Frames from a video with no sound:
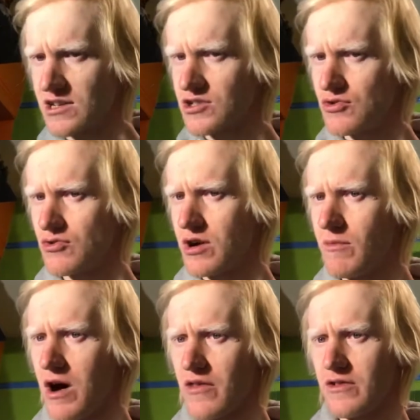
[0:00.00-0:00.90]
to
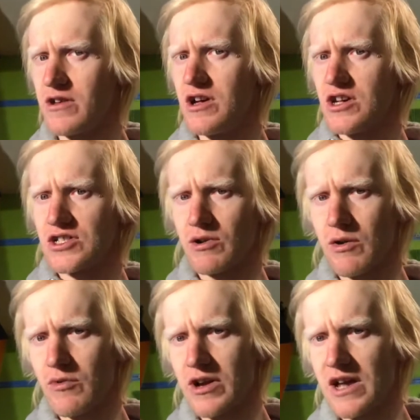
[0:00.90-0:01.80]
Carmarthen. So I will
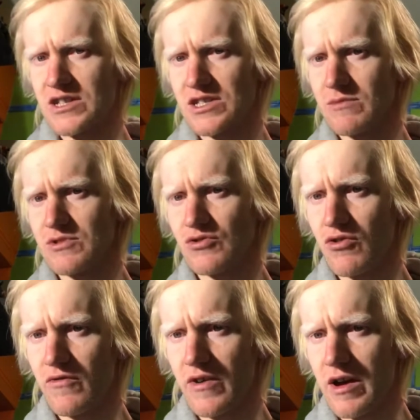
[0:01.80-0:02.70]
get some sort
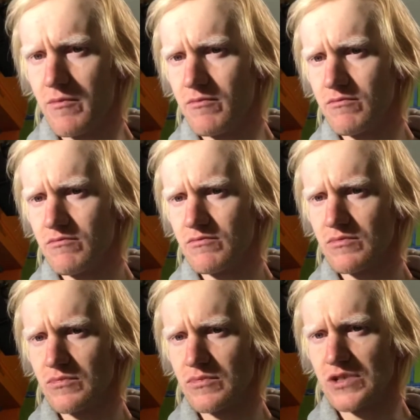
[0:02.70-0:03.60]
of
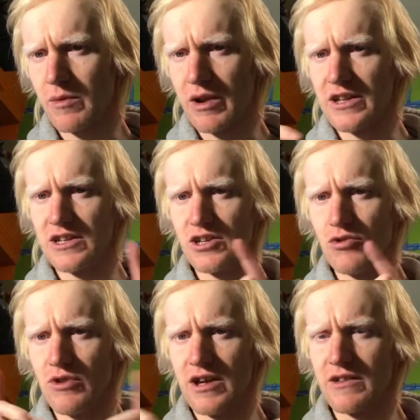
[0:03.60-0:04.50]
double-ended
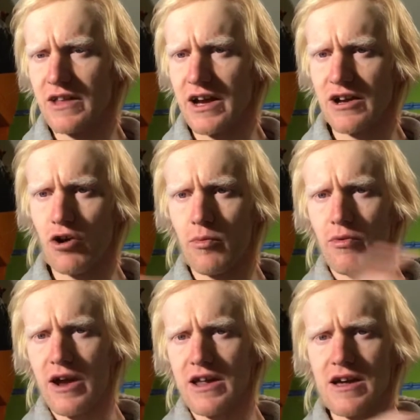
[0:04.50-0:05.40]
unit that can
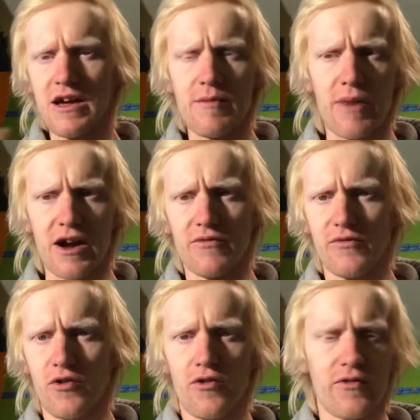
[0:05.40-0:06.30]
operate back and
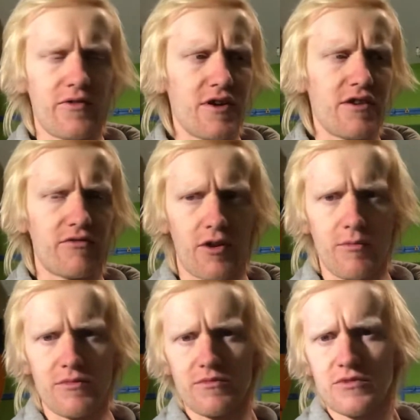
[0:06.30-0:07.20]
forth from
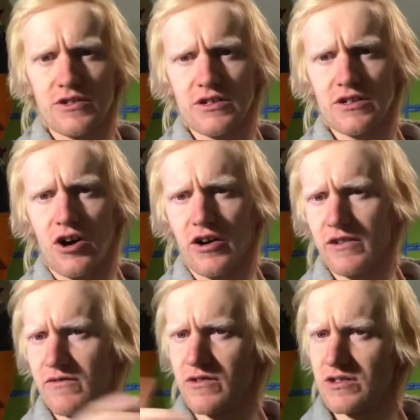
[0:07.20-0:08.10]
Cardiff
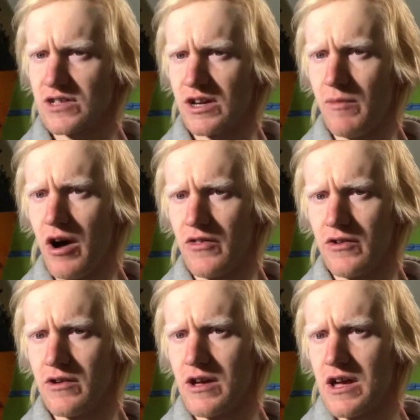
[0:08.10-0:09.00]
to Carmarthen.
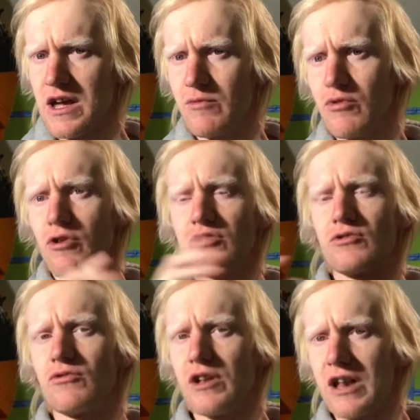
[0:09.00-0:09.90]
It will not do
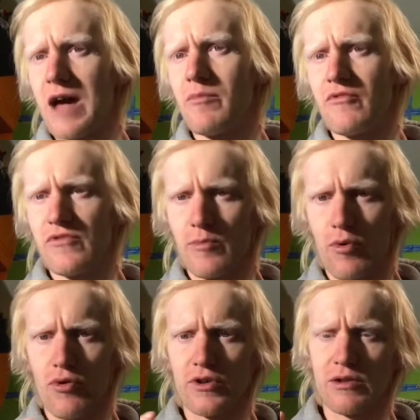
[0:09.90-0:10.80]
the lap of the
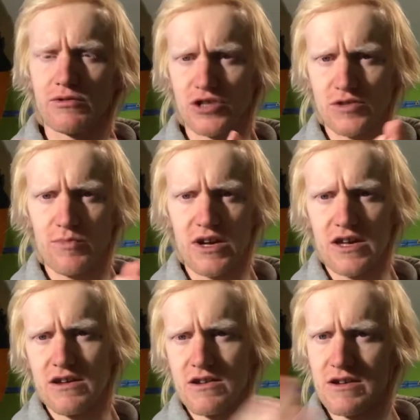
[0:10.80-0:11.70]
board, it will just be
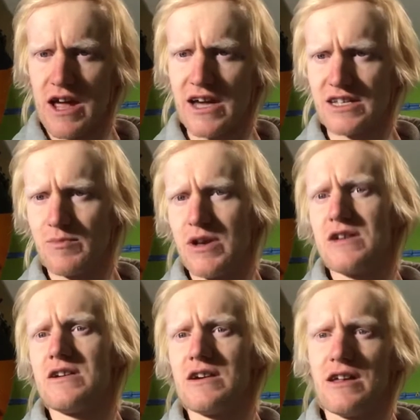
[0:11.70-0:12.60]
A to B
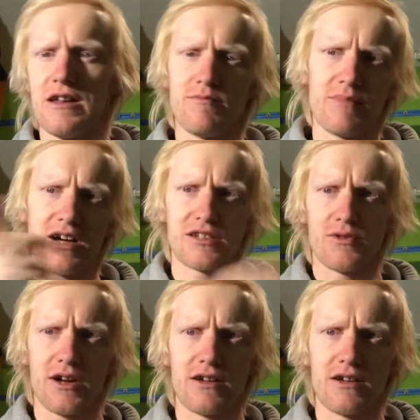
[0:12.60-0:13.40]
and then back to A.